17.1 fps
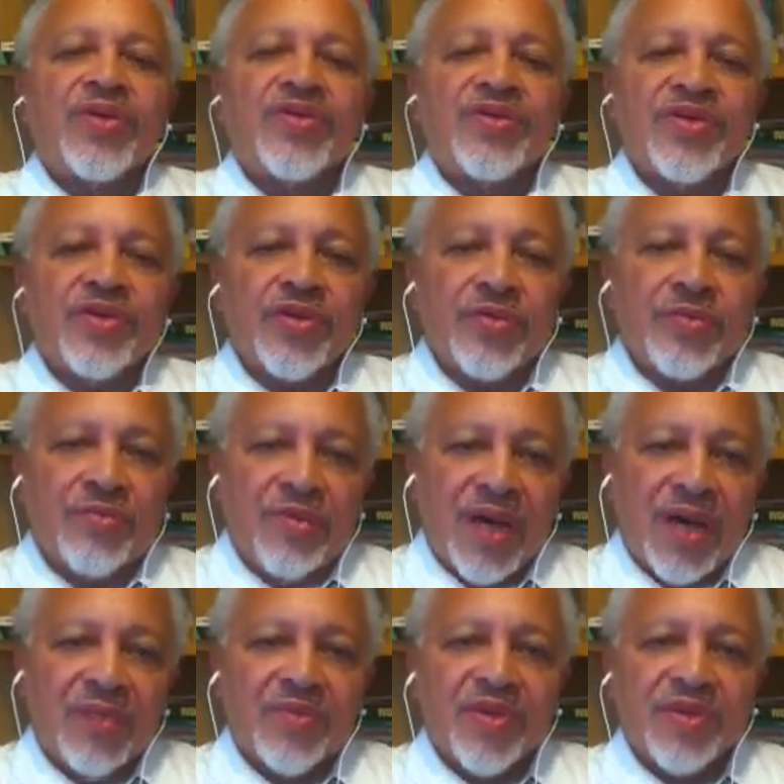the
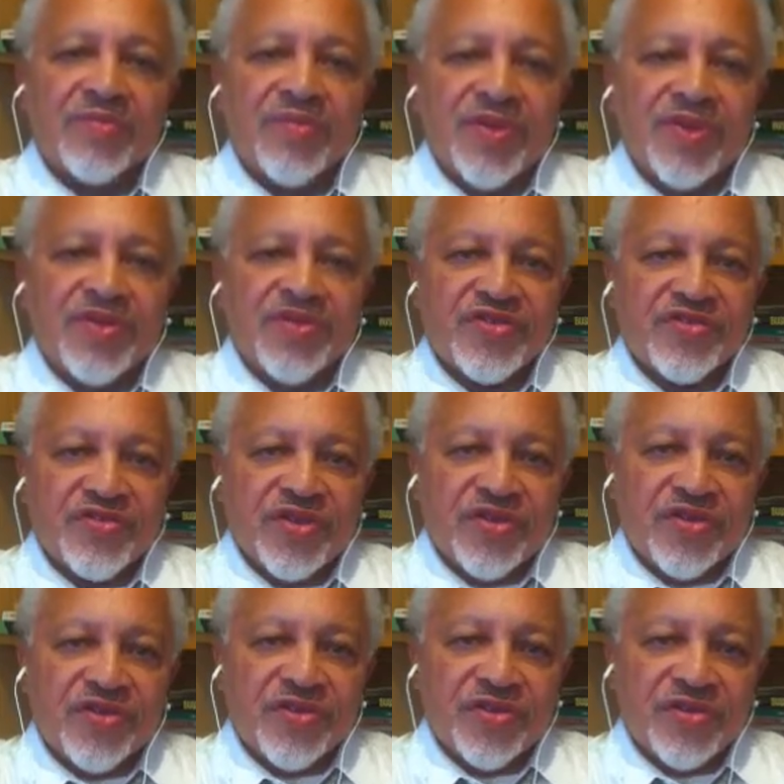Obama
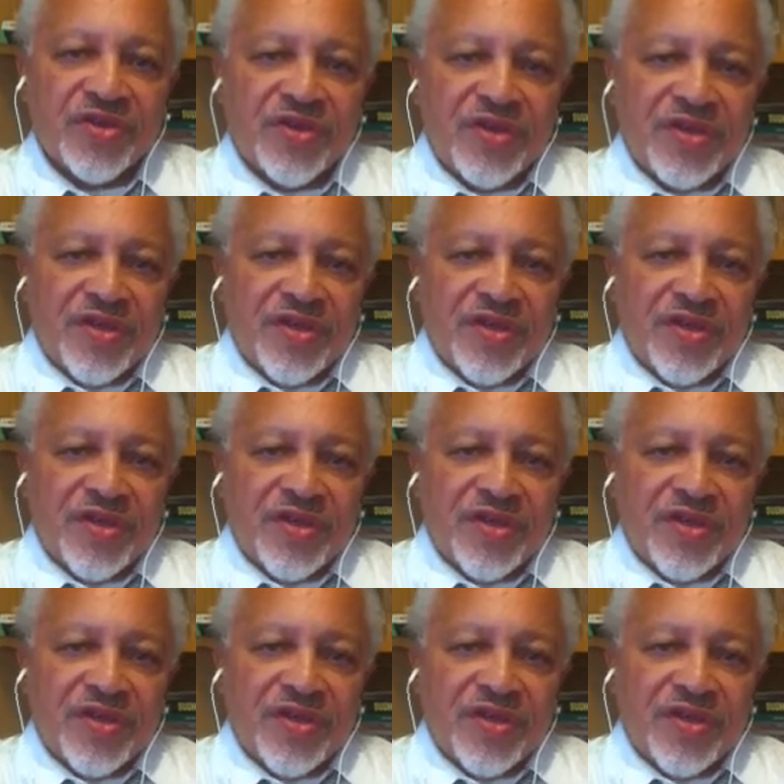administration